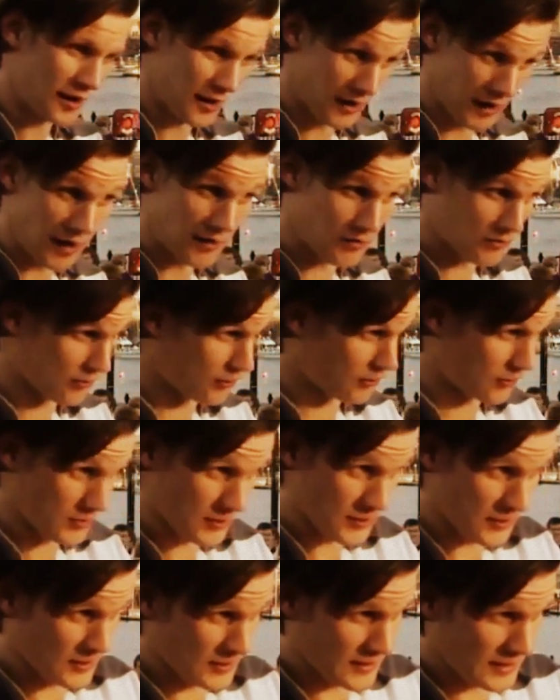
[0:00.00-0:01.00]
I
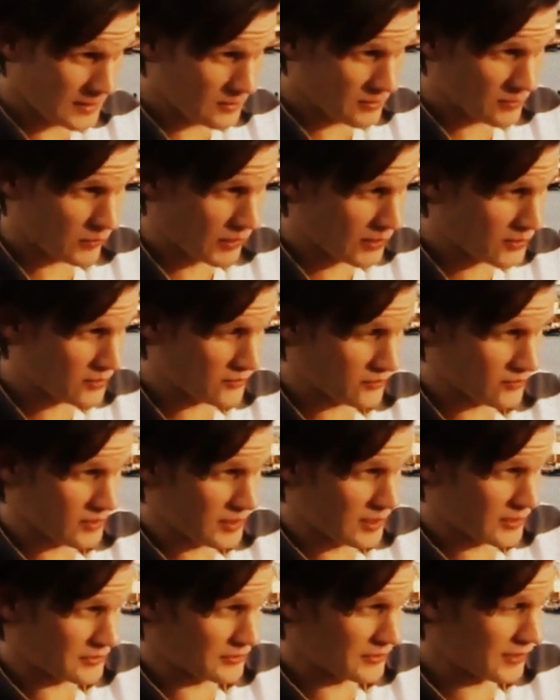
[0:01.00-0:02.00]
thought it was wonderful
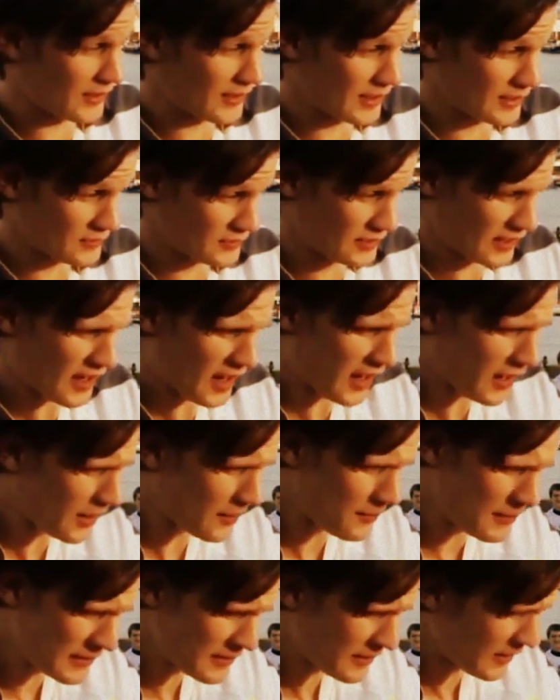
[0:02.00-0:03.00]
last night, actually.
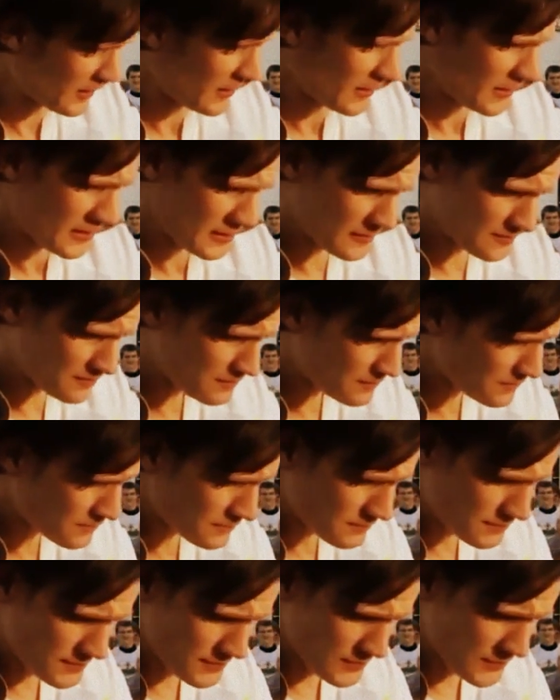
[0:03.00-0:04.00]
I mean,
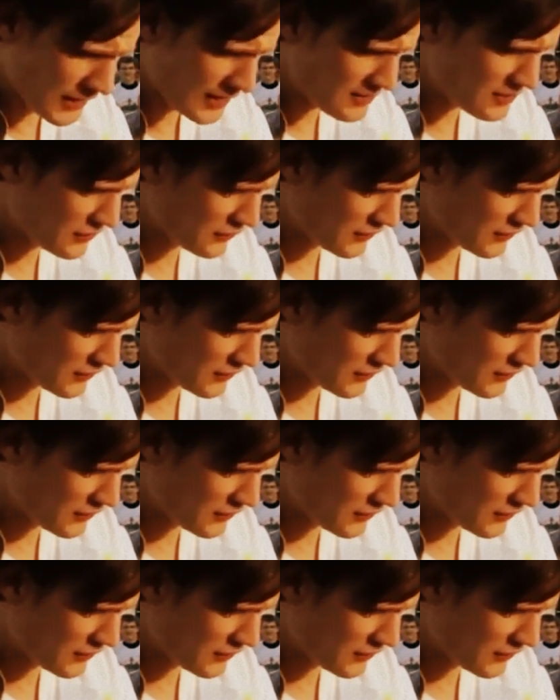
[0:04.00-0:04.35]
I